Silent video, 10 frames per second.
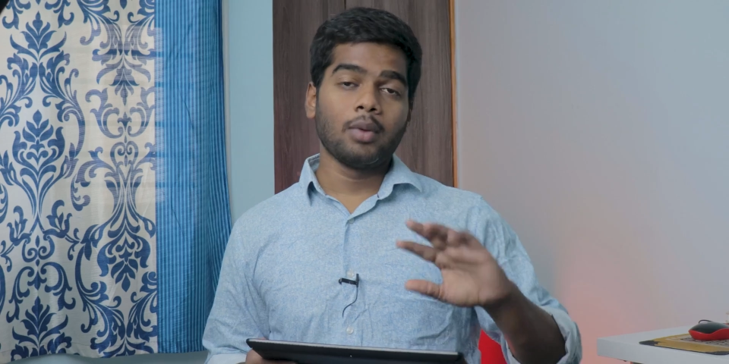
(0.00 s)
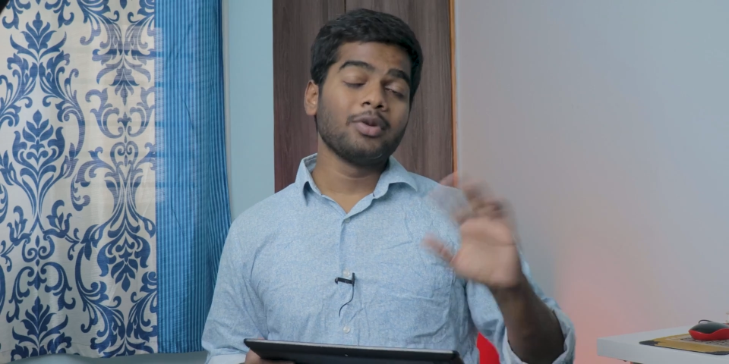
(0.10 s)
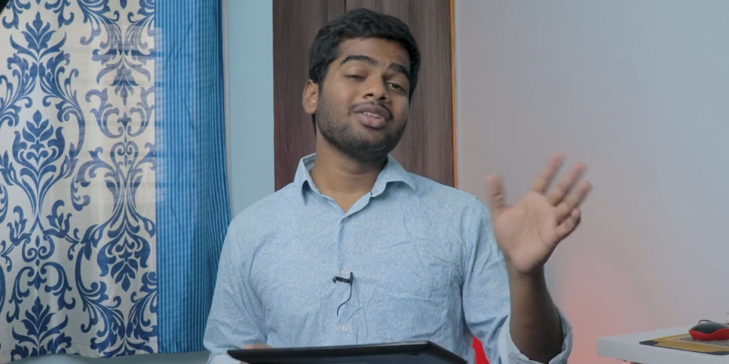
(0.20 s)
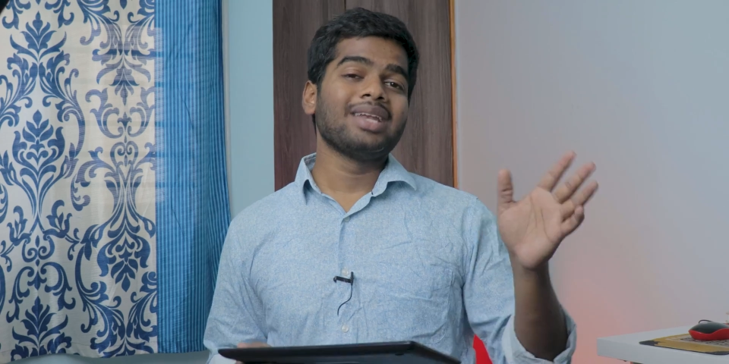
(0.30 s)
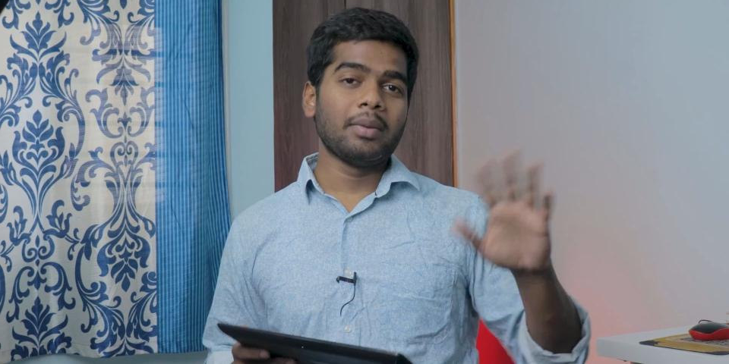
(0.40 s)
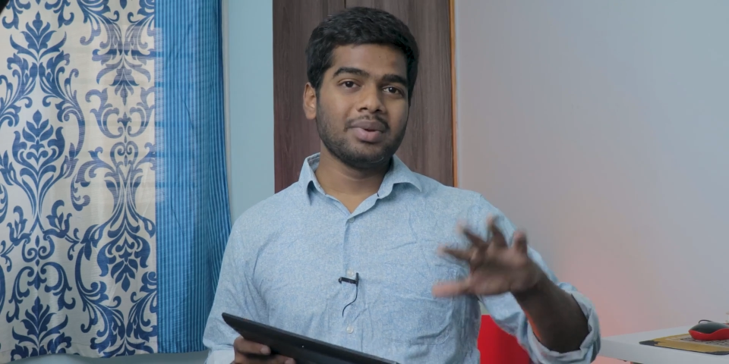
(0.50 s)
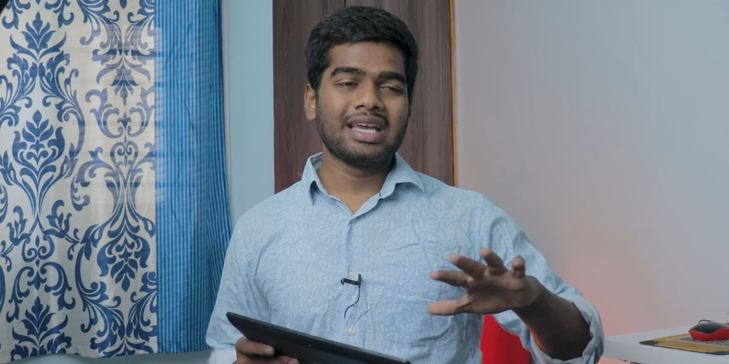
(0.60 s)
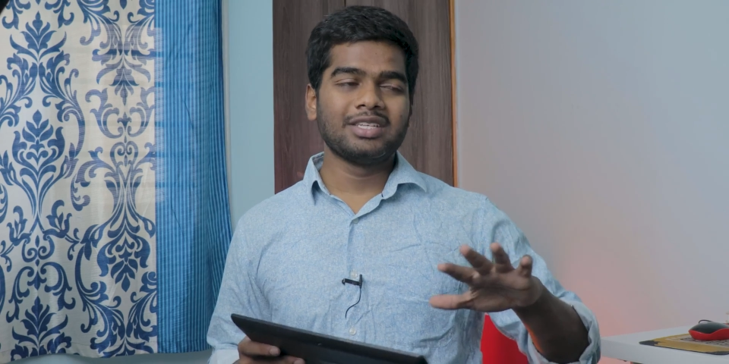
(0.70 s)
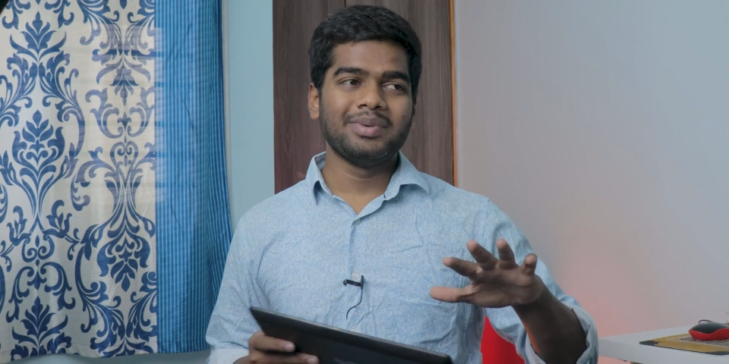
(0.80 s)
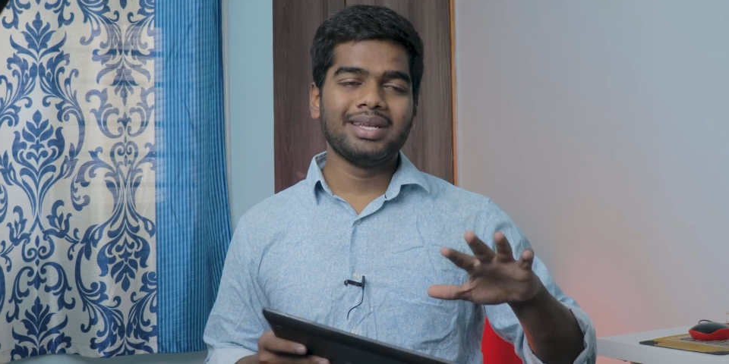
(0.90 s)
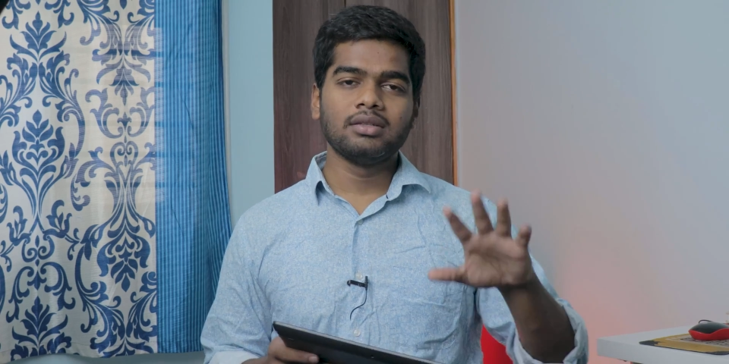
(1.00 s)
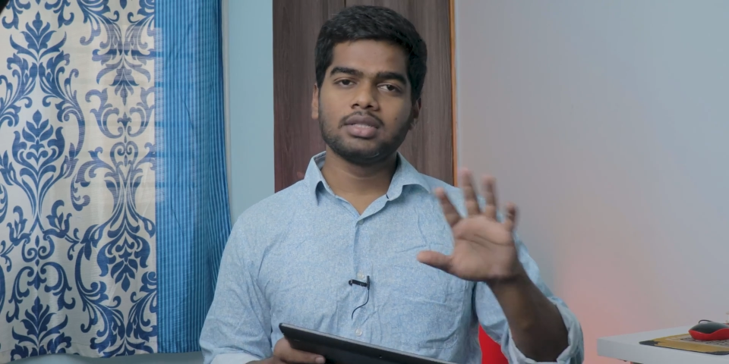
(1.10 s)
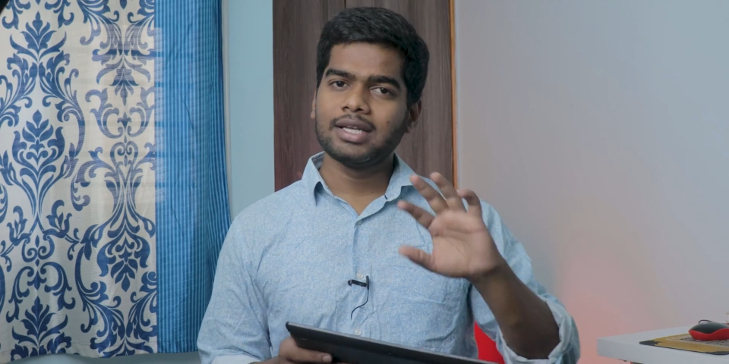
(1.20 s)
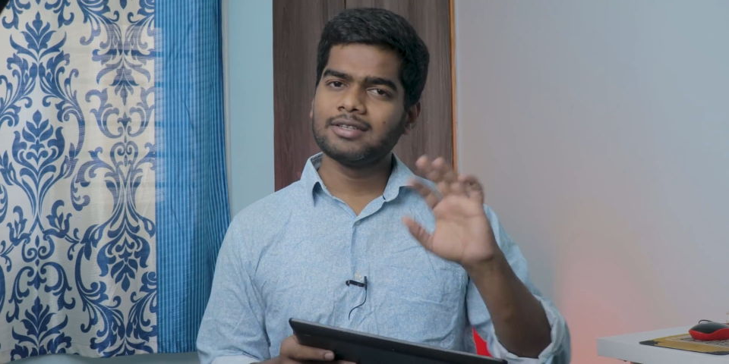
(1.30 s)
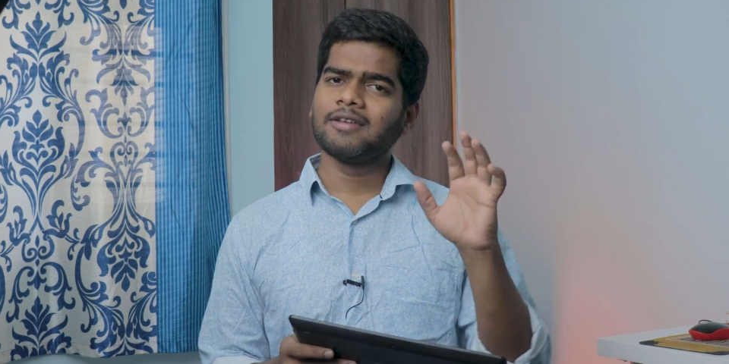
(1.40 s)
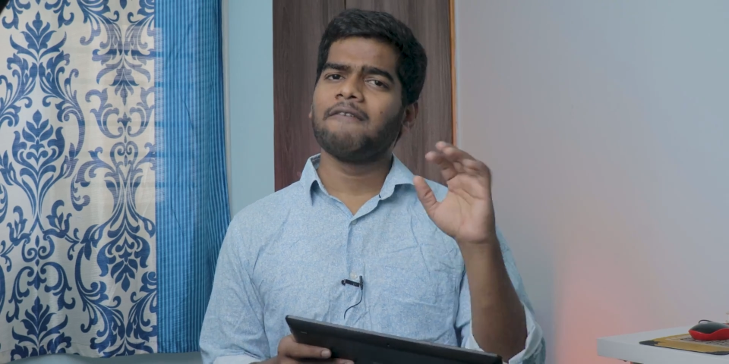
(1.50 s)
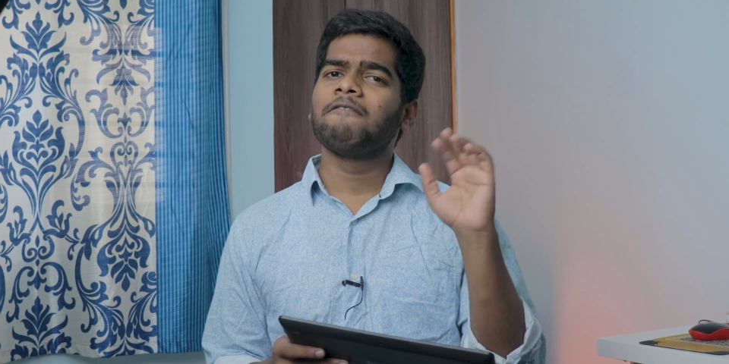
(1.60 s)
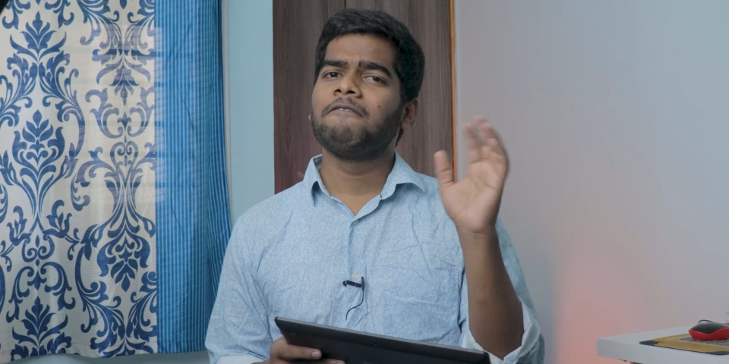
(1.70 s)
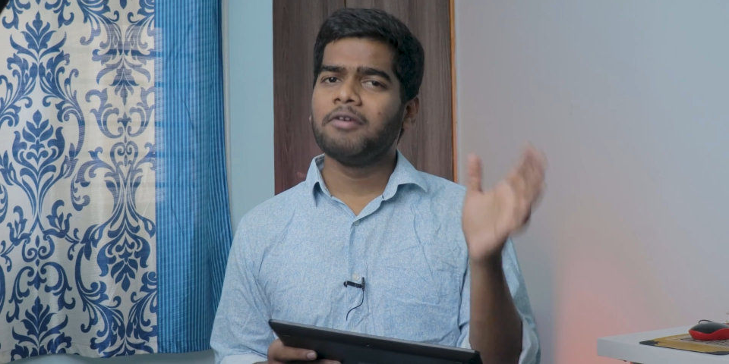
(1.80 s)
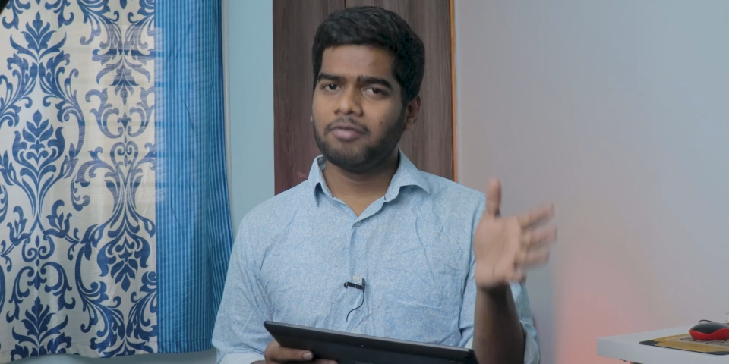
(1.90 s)
Coming to the typing experience, it's
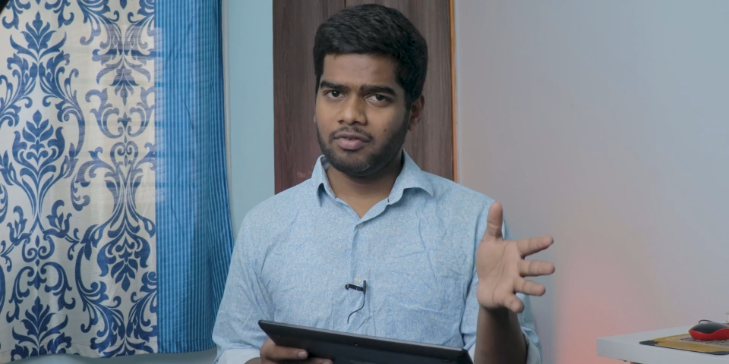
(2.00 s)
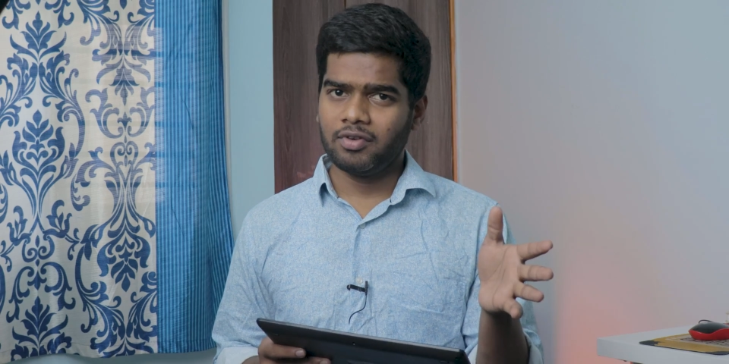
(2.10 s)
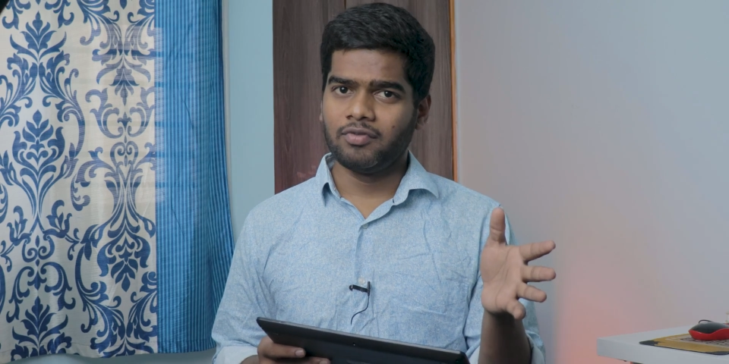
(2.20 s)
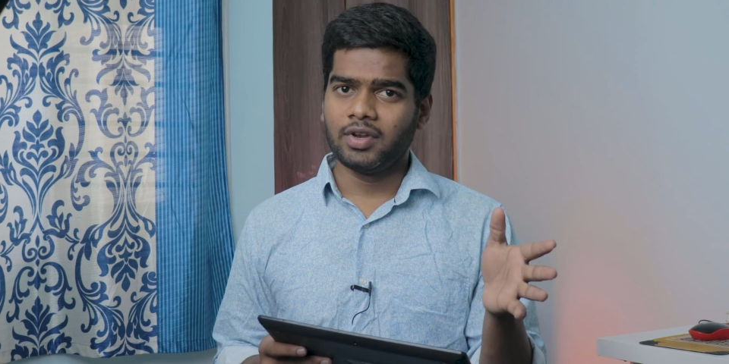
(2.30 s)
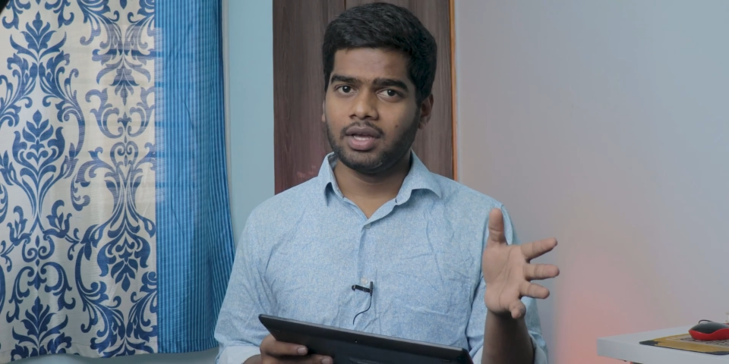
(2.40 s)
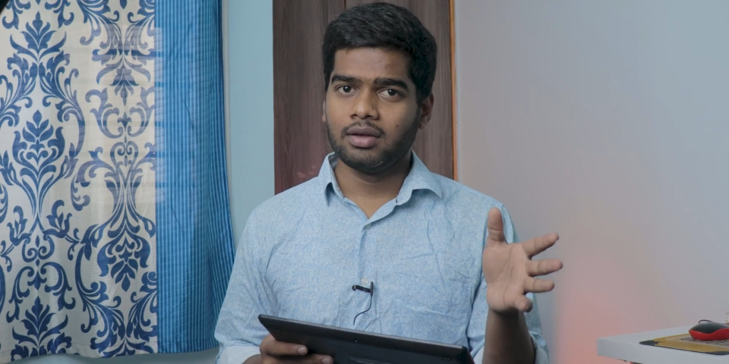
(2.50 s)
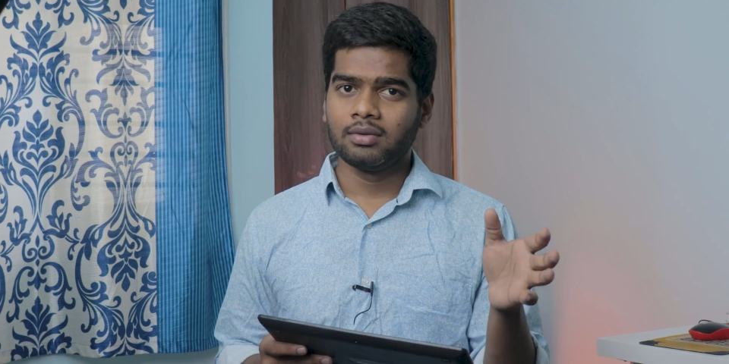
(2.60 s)
50-50.